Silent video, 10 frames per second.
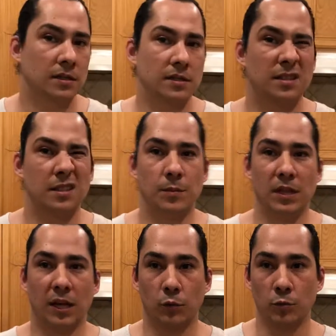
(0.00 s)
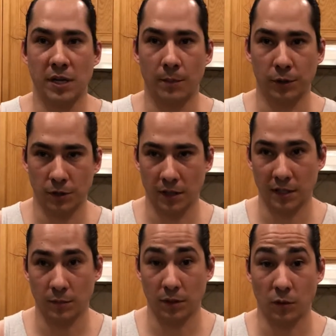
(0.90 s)
doesn't need to be like room temperature or anything,
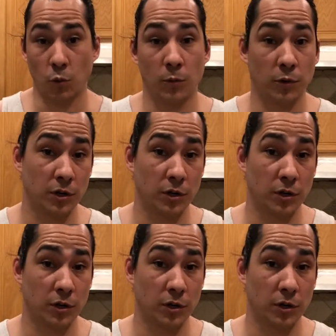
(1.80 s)
but the warmer it